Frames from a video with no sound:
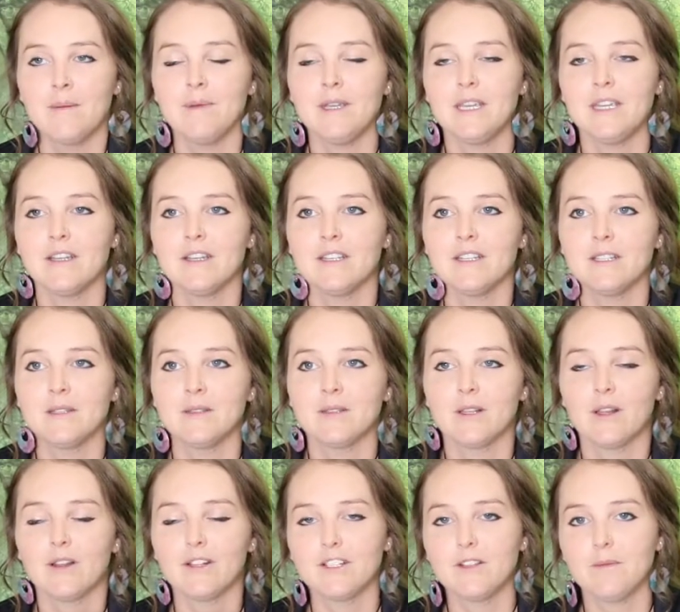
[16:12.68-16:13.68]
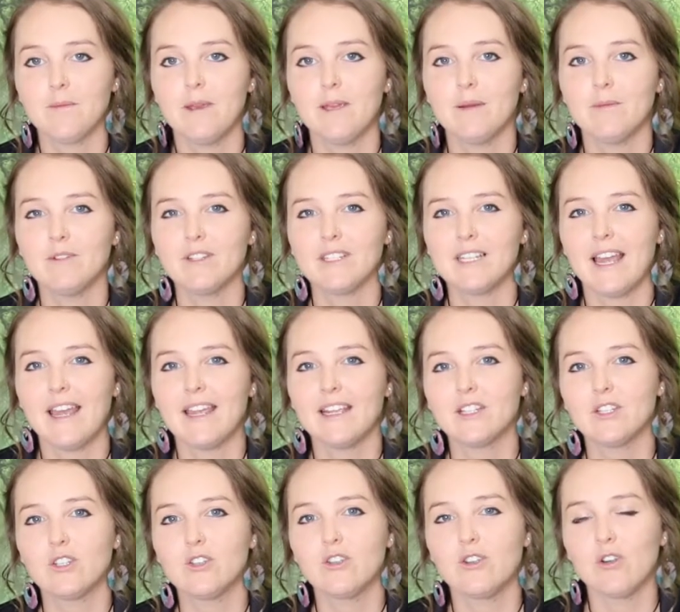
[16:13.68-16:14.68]
because lots of people say
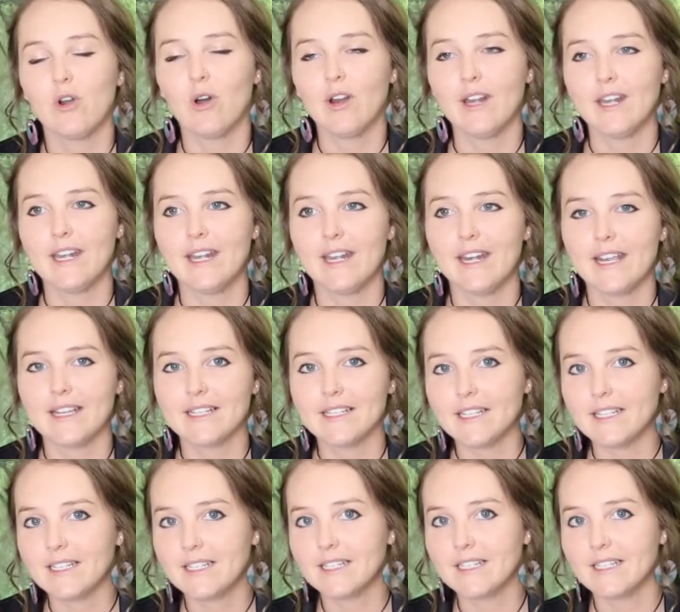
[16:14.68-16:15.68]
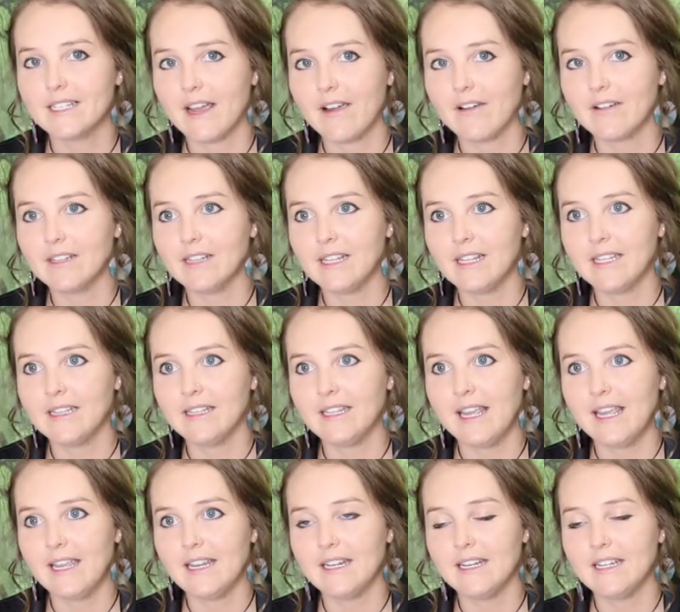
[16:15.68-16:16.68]
it's not necessarily
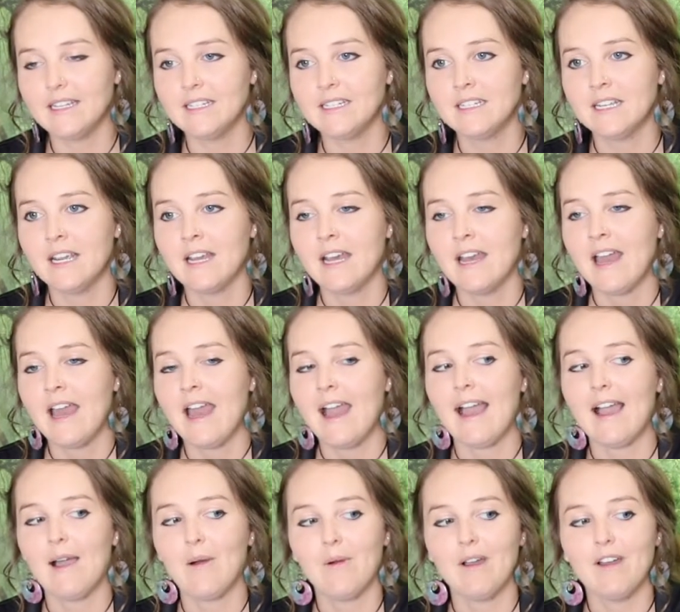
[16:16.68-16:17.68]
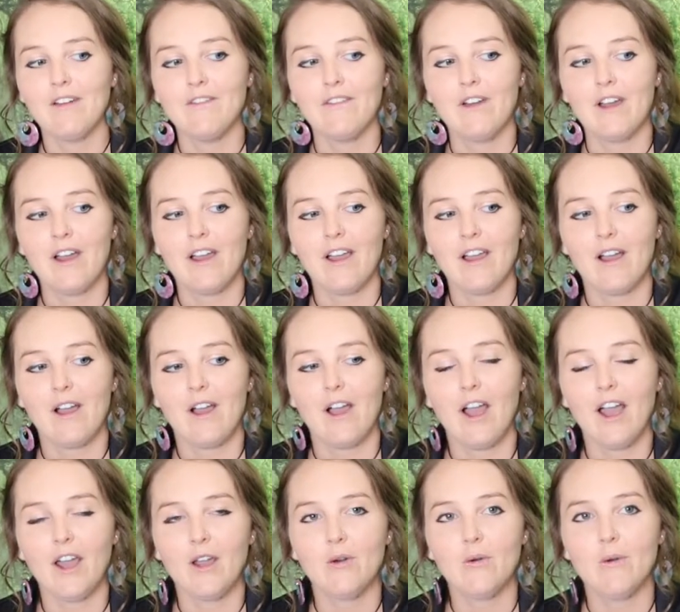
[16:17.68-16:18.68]
needed. However,
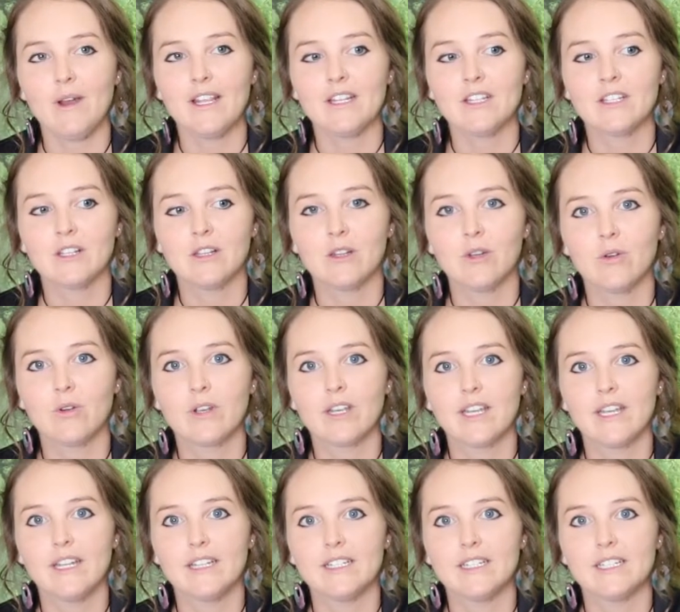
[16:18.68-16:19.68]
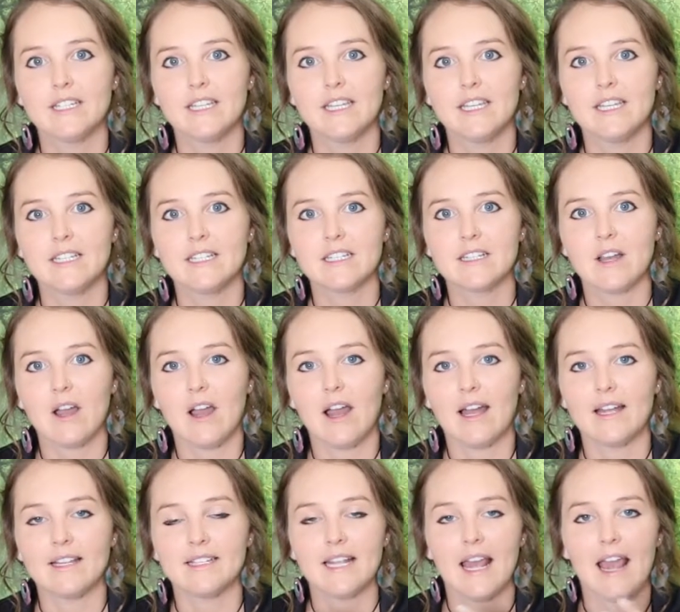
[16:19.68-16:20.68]
I always look into these
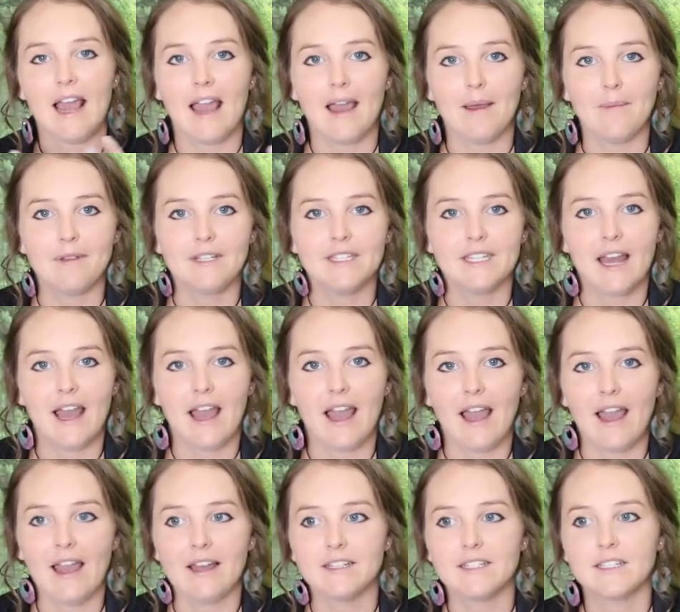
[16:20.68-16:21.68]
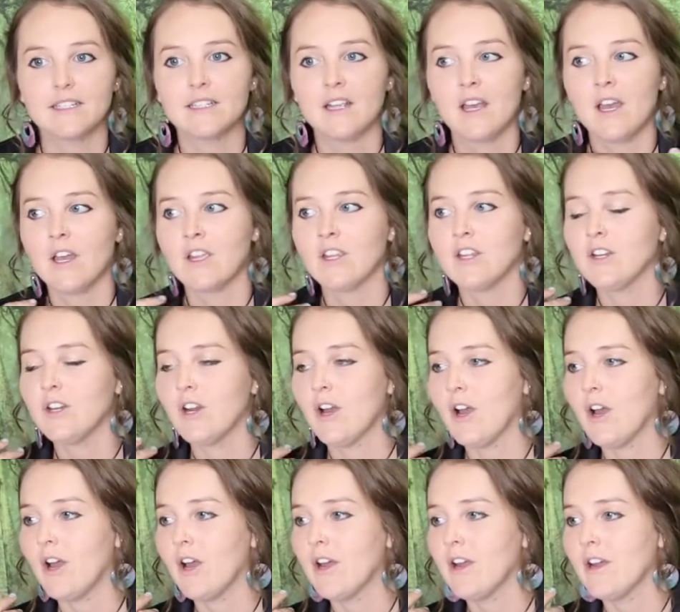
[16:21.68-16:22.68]
guys' habitats, you
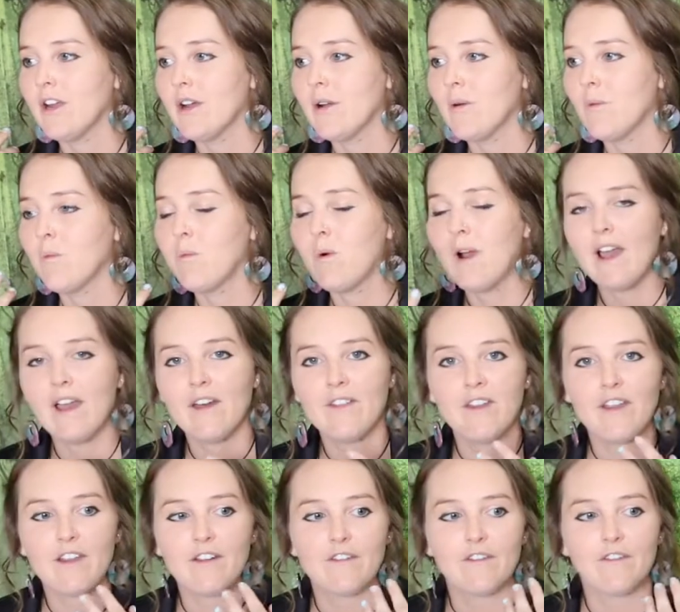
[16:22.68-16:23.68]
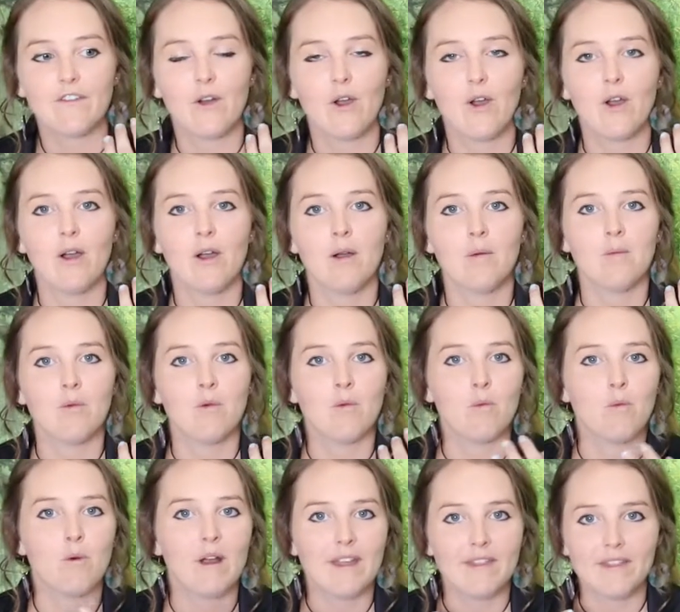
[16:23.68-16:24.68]
know, where they're
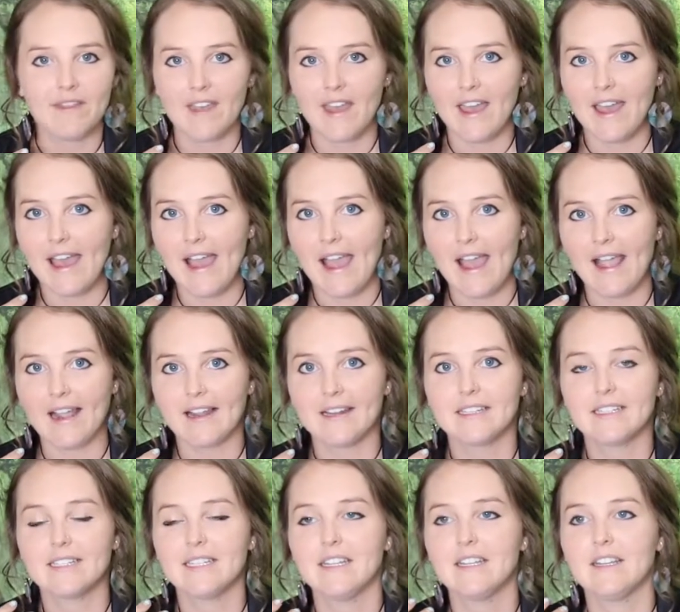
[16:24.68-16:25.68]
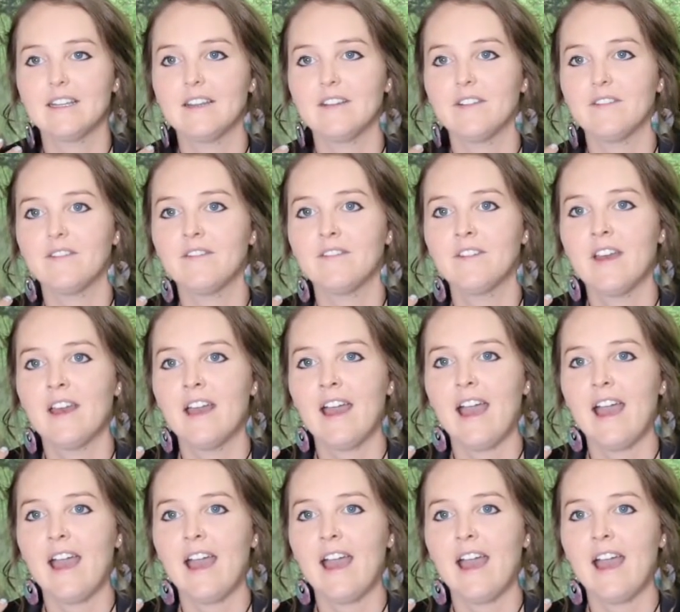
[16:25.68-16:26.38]
from, when they're active,